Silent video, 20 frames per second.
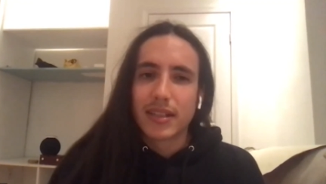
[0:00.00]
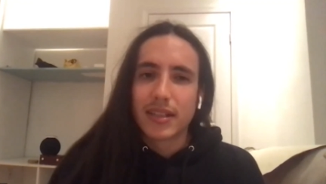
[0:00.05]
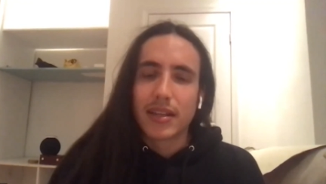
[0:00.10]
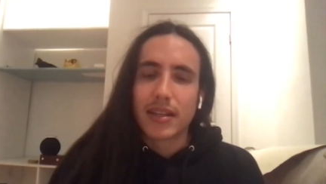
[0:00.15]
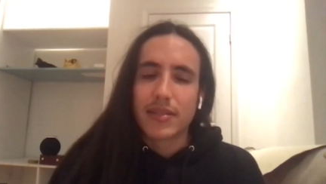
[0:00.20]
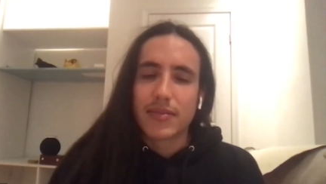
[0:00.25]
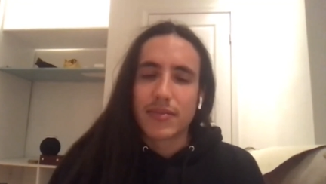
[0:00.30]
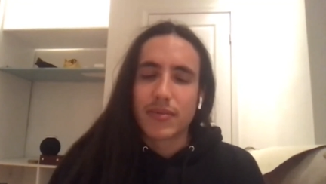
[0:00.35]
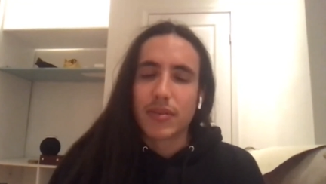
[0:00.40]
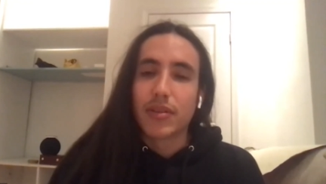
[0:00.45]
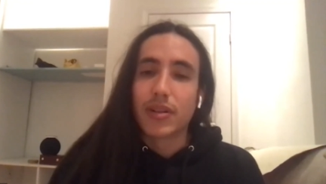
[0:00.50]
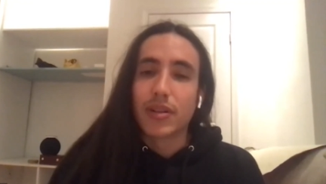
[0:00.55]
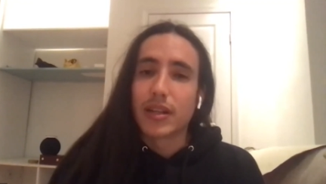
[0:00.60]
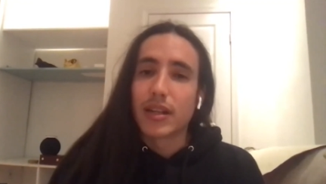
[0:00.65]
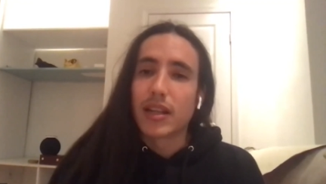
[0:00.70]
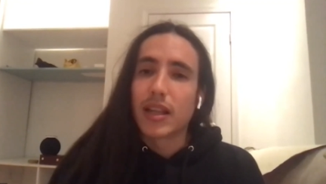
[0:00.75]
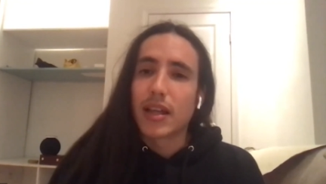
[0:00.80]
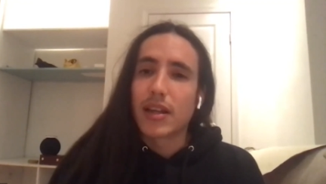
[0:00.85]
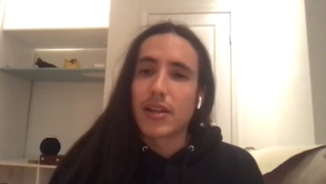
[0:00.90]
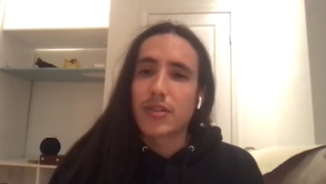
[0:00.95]
yeah, it's rooted
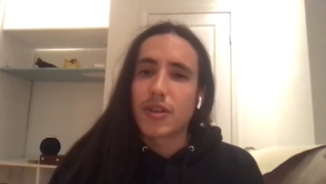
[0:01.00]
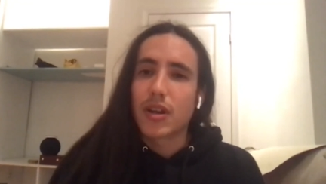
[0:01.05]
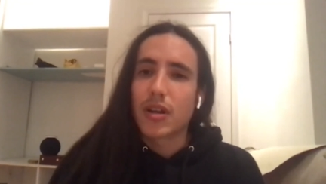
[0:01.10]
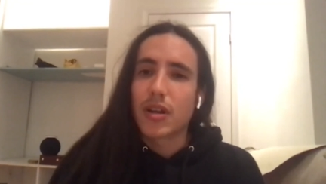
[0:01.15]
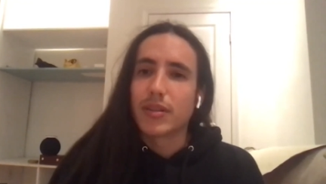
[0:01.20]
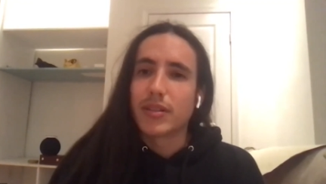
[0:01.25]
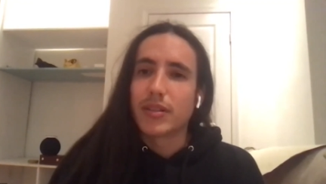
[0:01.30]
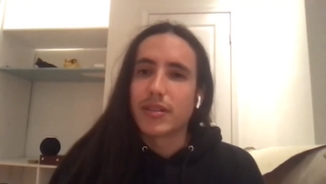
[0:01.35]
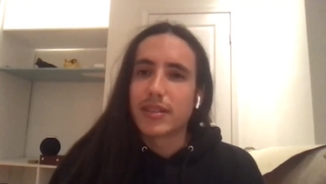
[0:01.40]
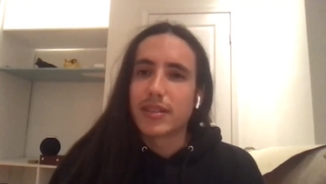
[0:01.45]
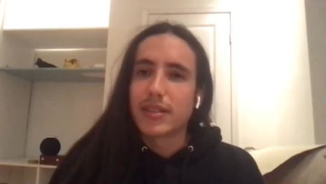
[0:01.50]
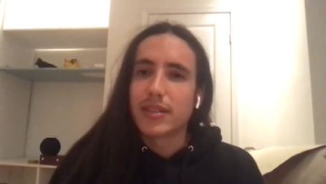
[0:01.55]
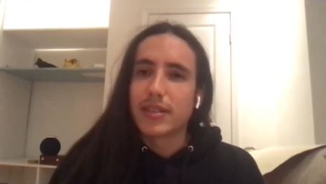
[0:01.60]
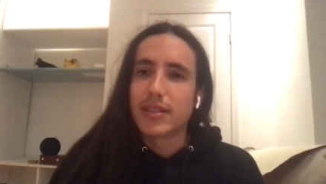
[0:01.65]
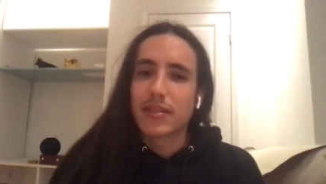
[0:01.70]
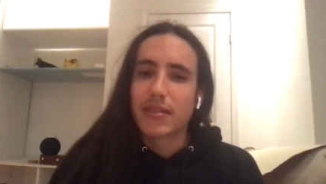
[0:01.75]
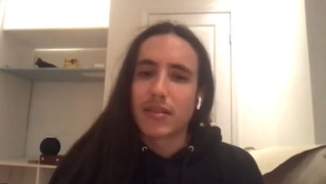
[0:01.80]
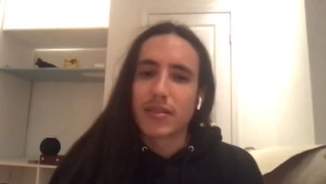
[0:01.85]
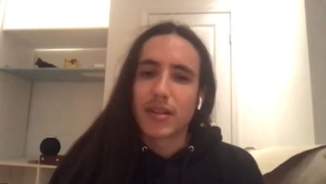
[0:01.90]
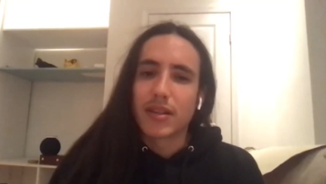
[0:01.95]
in a lot of trauma that
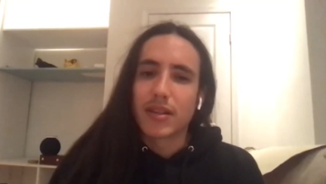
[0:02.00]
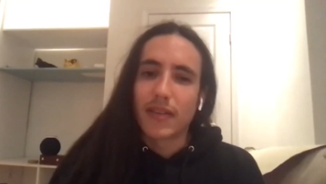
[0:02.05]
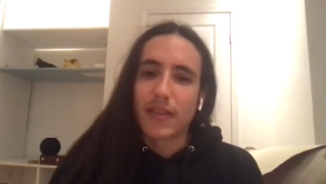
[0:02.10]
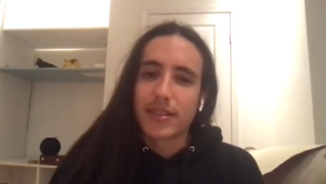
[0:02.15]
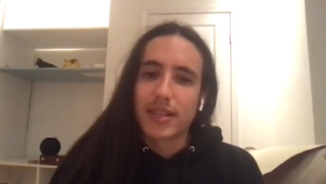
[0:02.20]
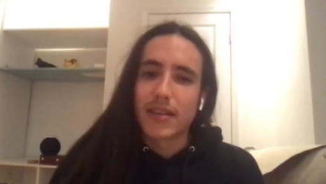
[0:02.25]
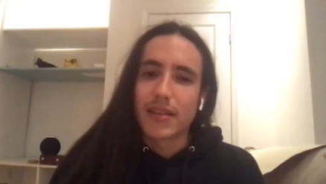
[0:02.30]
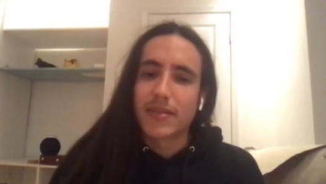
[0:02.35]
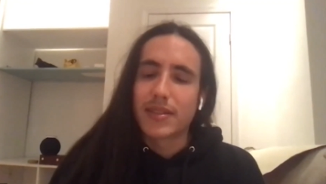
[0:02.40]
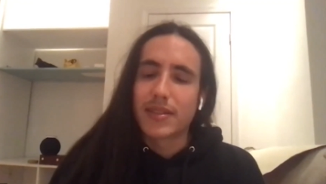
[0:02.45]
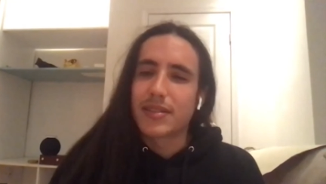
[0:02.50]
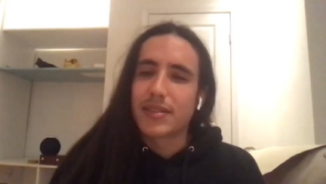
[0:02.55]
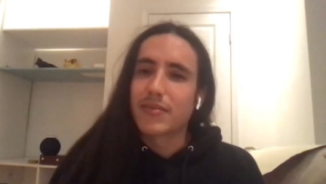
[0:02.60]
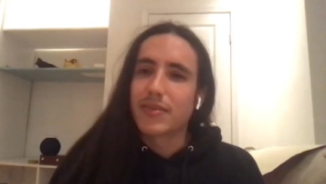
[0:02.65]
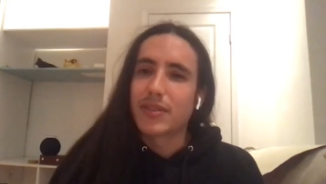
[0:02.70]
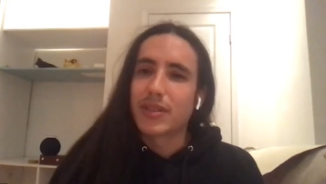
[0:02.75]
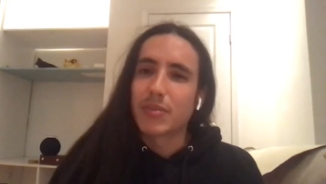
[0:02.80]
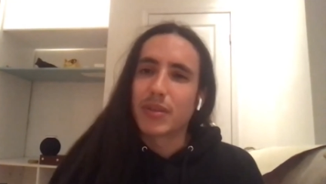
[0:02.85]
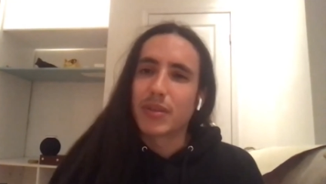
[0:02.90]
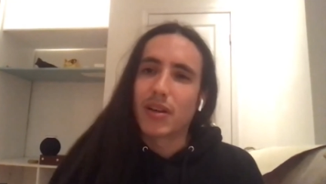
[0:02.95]
oftentimes
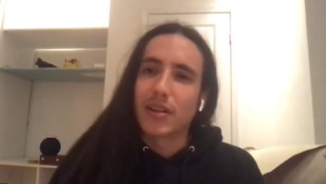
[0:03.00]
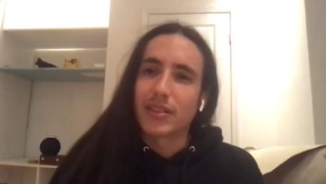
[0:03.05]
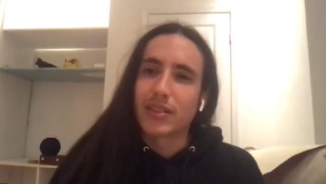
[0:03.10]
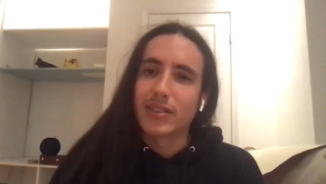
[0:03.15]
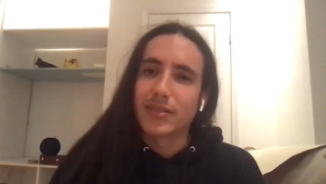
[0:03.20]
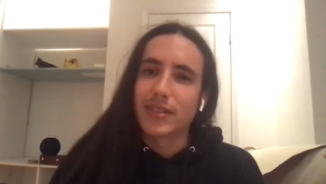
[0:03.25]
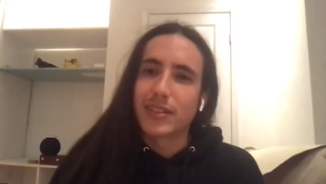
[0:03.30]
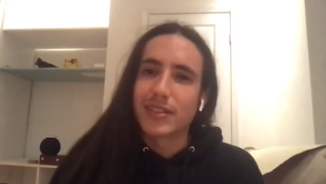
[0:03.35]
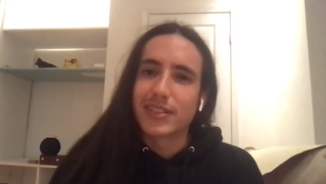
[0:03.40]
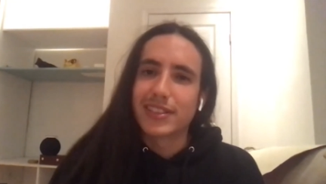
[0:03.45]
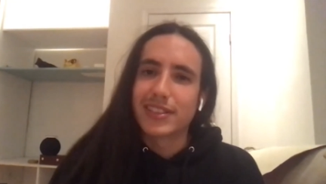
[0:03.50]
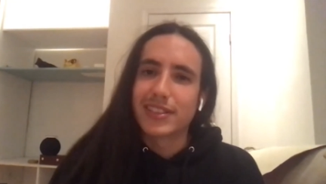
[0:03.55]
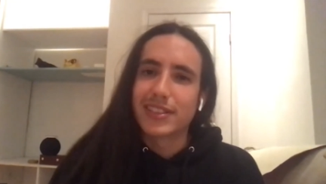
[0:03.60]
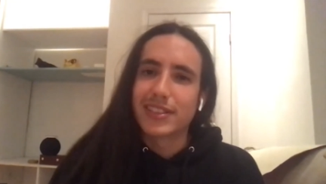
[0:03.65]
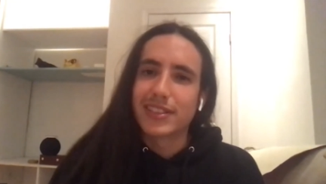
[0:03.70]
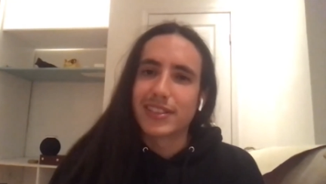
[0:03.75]
doesn't really belong to us